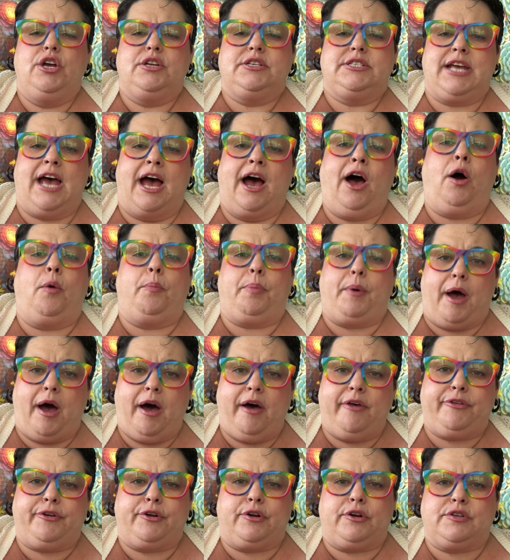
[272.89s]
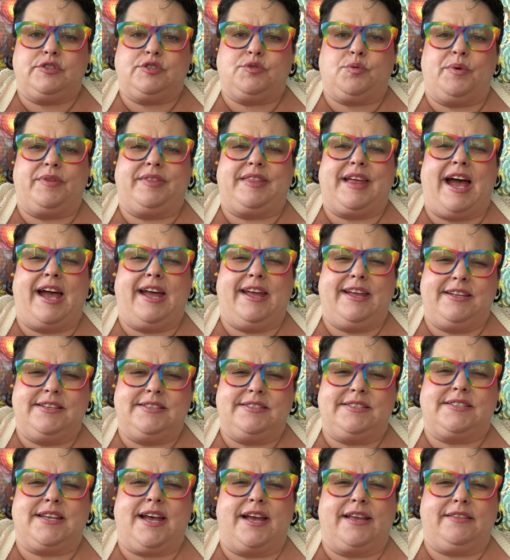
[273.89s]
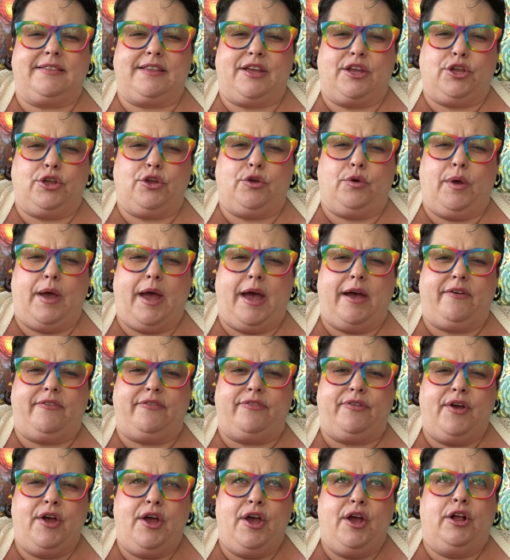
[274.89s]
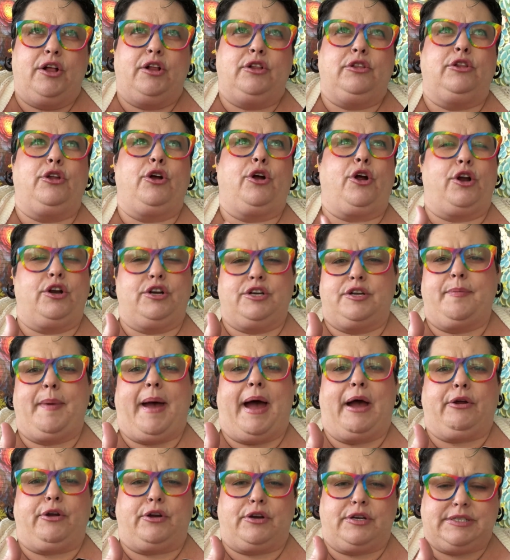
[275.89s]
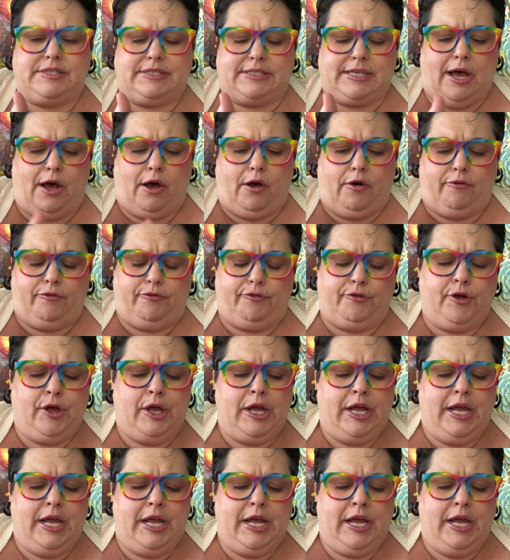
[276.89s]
to help others with that insight that you have learned about yourself.